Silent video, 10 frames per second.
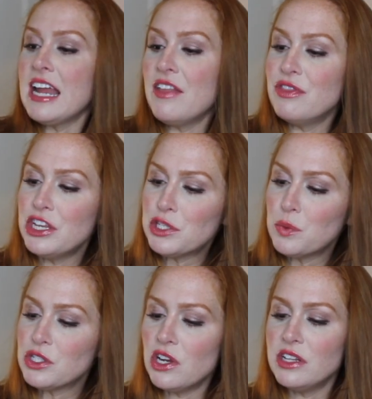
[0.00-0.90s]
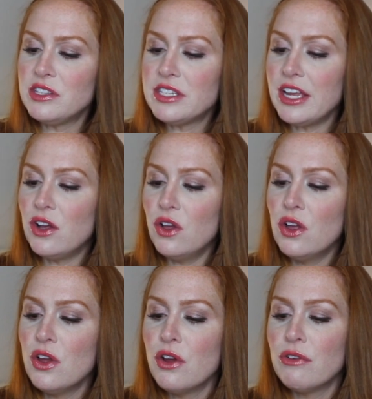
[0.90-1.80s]
and this was on
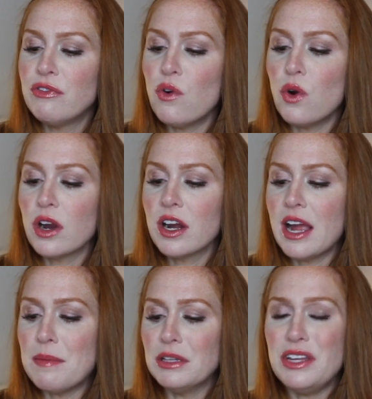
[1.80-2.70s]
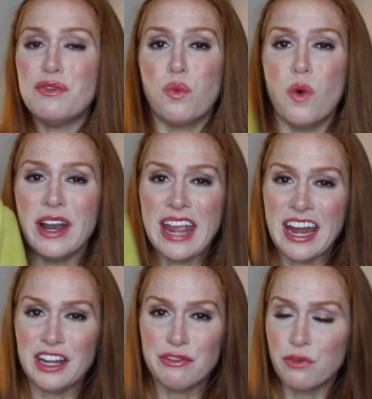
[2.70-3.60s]
sale for, I believe,
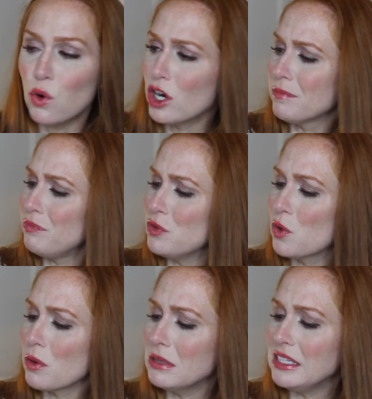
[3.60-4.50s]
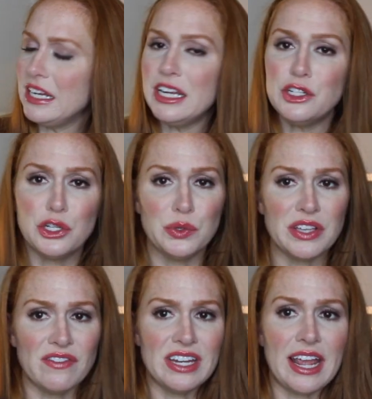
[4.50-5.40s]
$184, normally
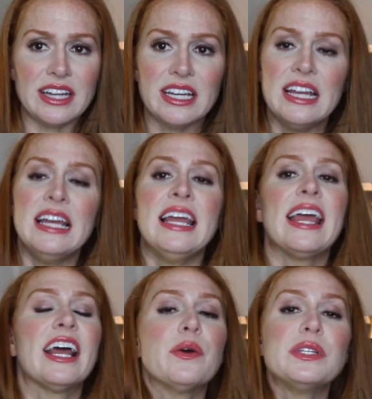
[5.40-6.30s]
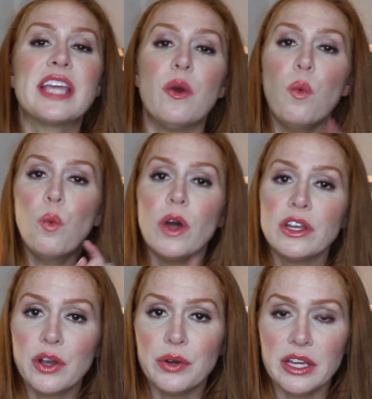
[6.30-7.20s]
$278. And I always get one
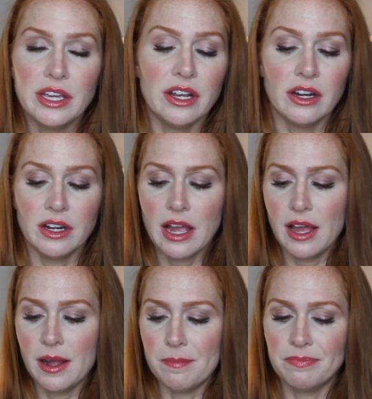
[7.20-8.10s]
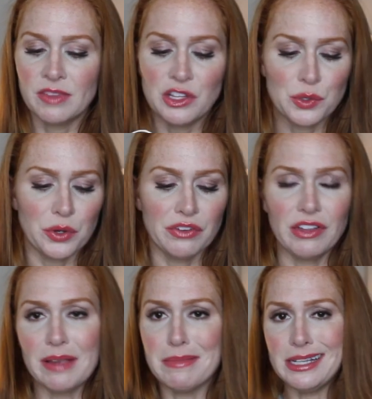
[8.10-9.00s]
coat a year. It's sort of
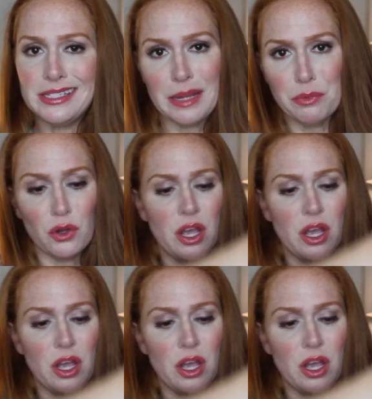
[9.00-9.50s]
like my staple